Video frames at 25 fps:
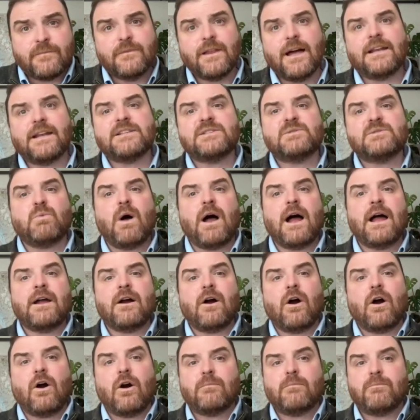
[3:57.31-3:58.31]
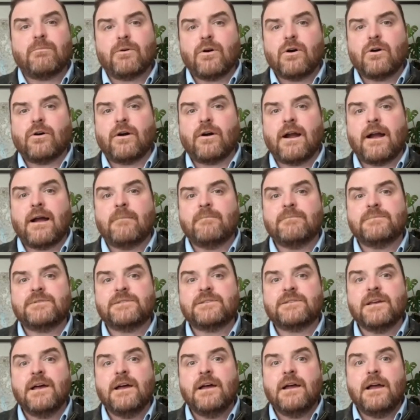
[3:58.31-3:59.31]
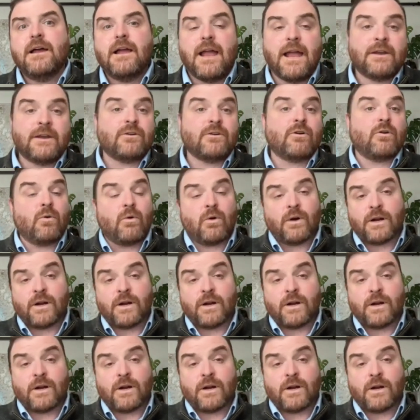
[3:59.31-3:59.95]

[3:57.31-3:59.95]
That is why our programs and our